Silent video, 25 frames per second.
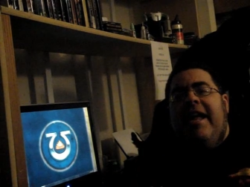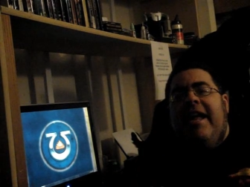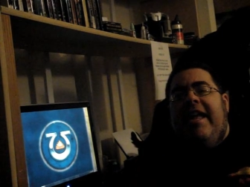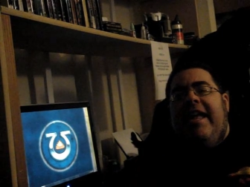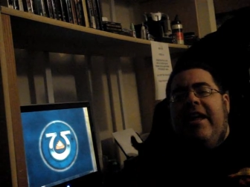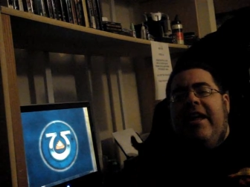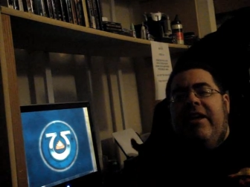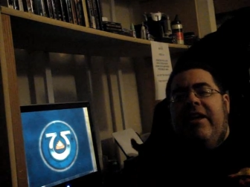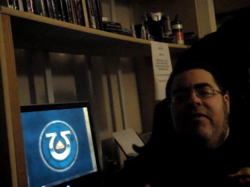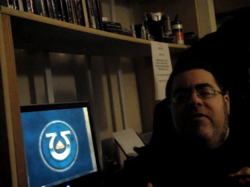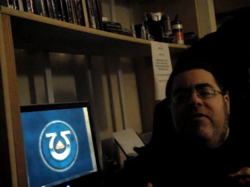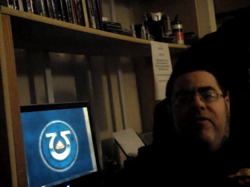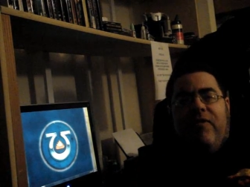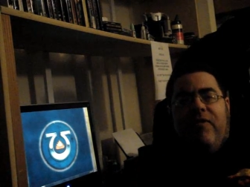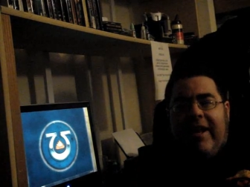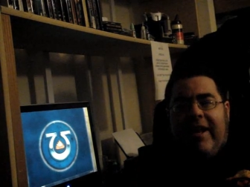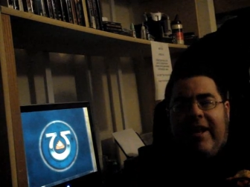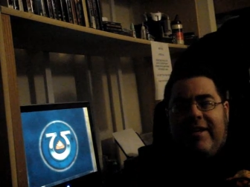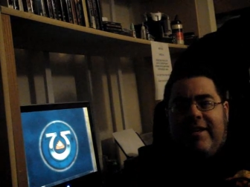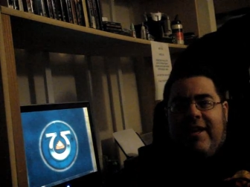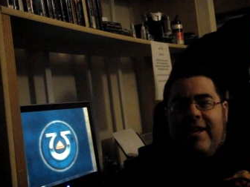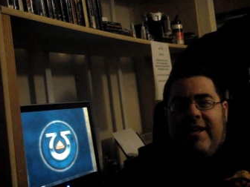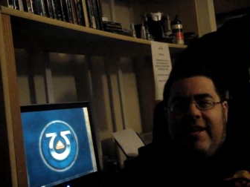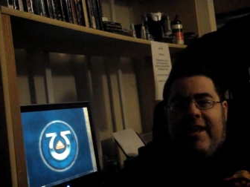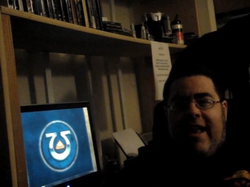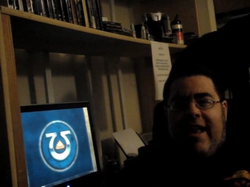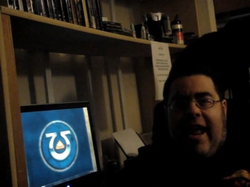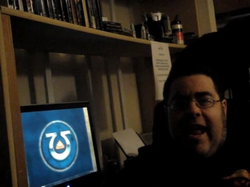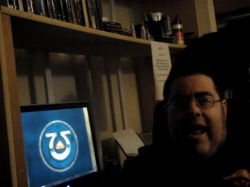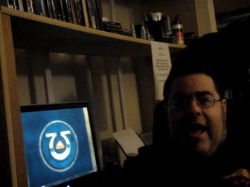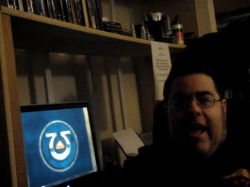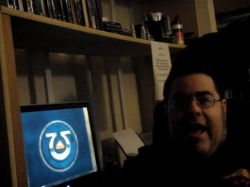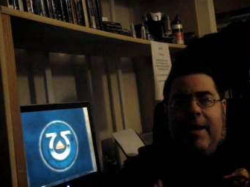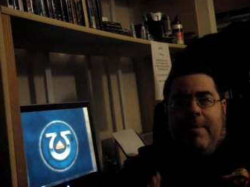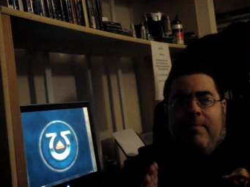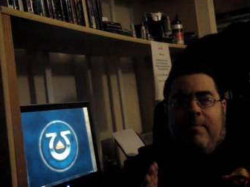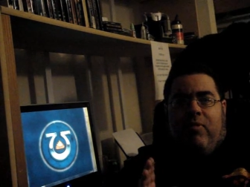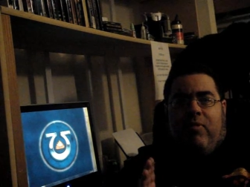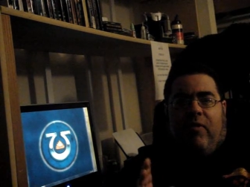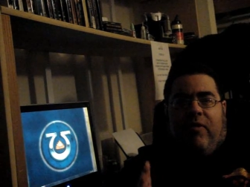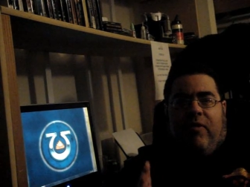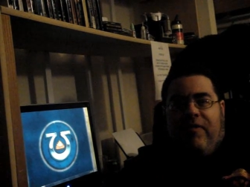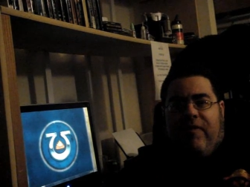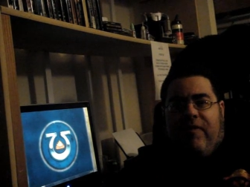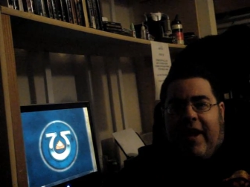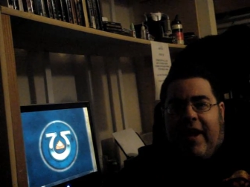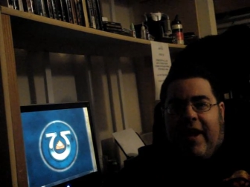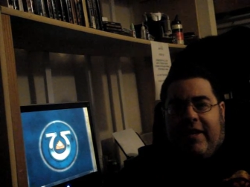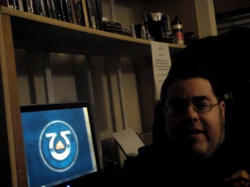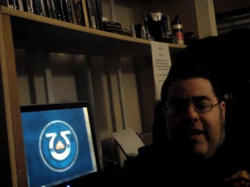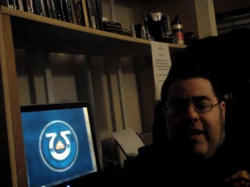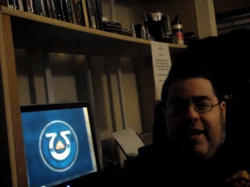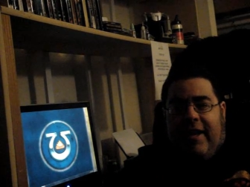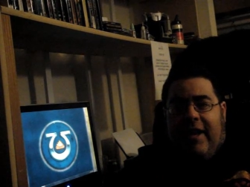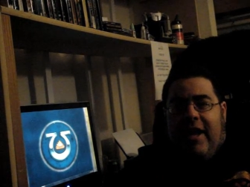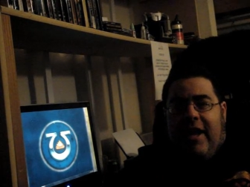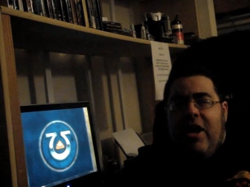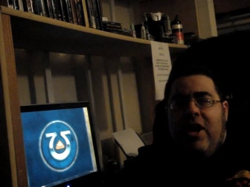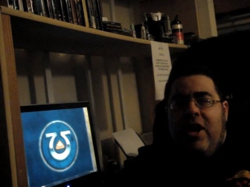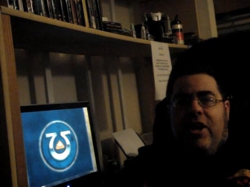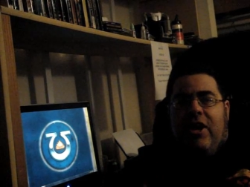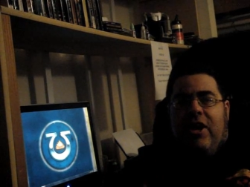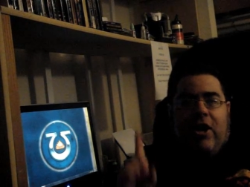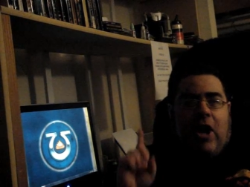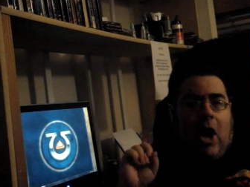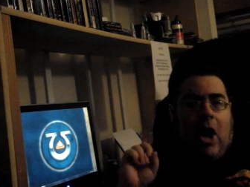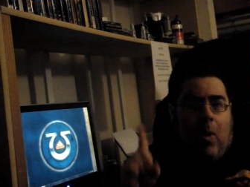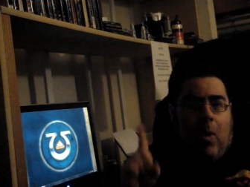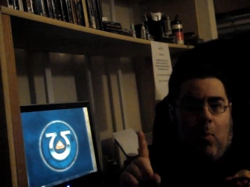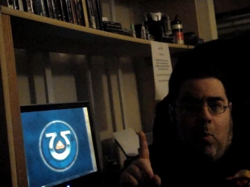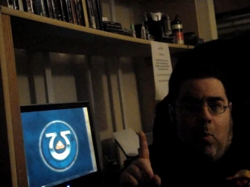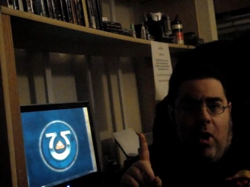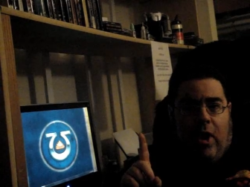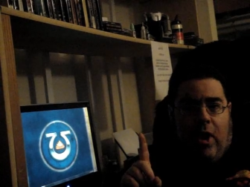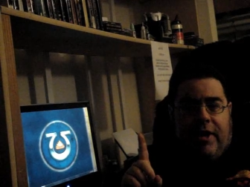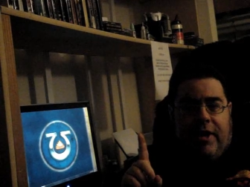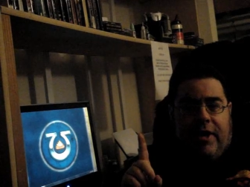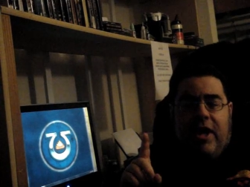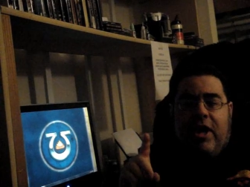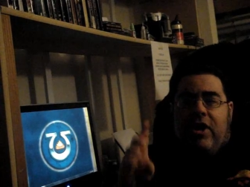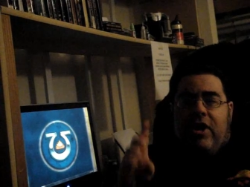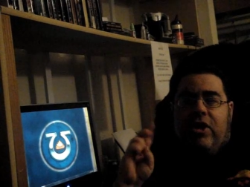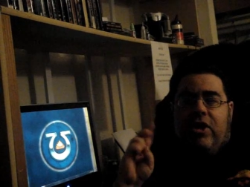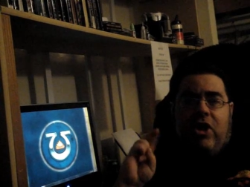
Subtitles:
he invented and perfected not one,